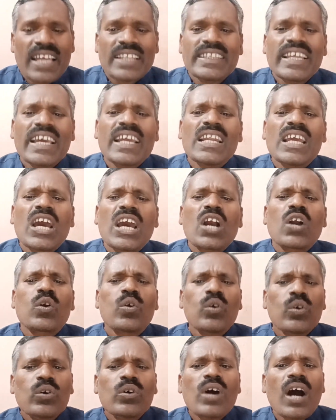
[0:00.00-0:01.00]
then
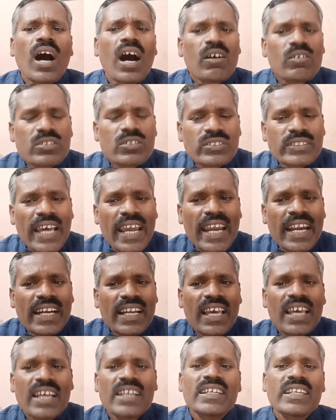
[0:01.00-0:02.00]
go outside
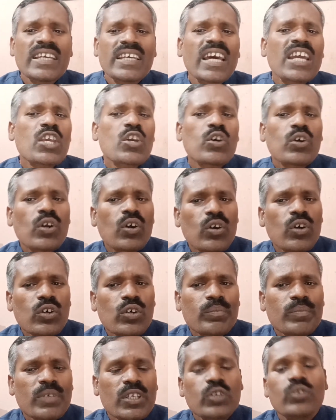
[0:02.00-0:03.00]
near your home.